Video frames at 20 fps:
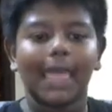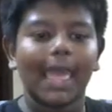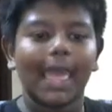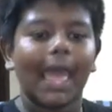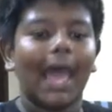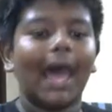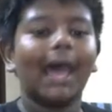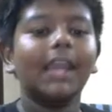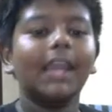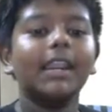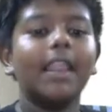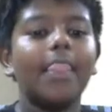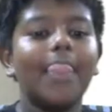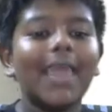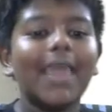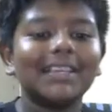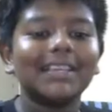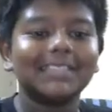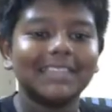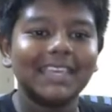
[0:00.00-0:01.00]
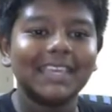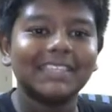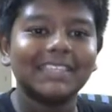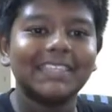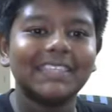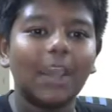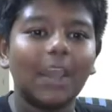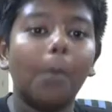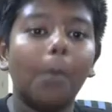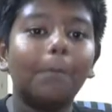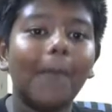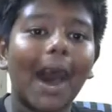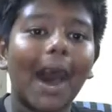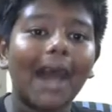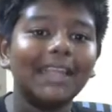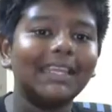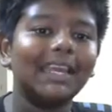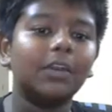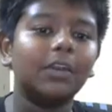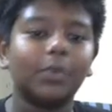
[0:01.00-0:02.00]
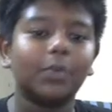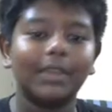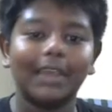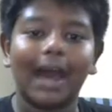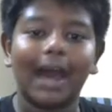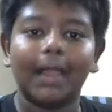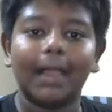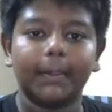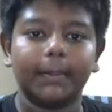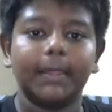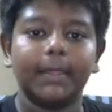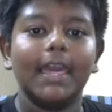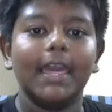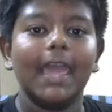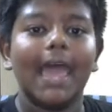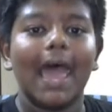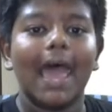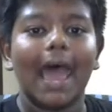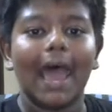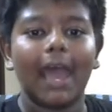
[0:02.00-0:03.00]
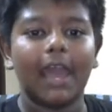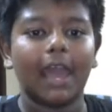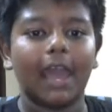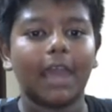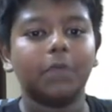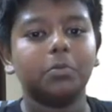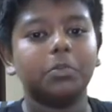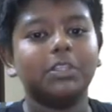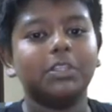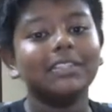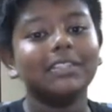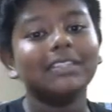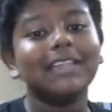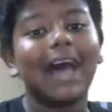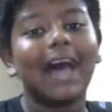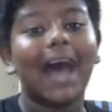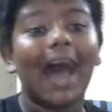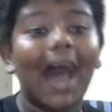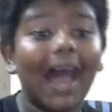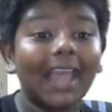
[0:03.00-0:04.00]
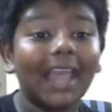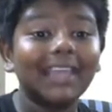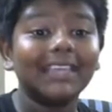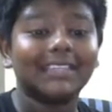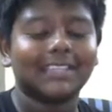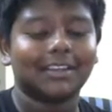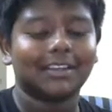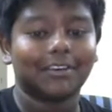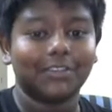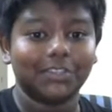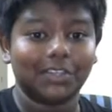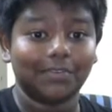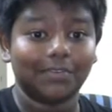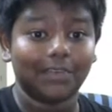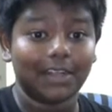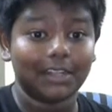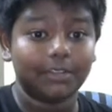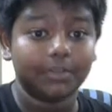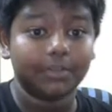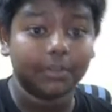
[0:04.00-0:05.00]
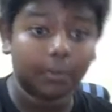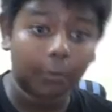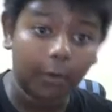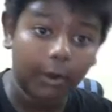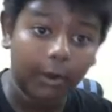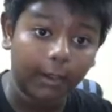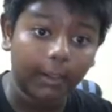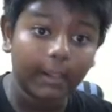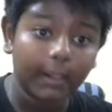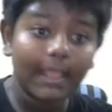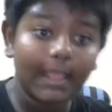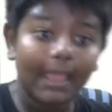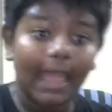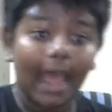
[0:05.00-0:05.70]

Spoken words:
And next is the Omani Rial. and this is the highest currency value in the world.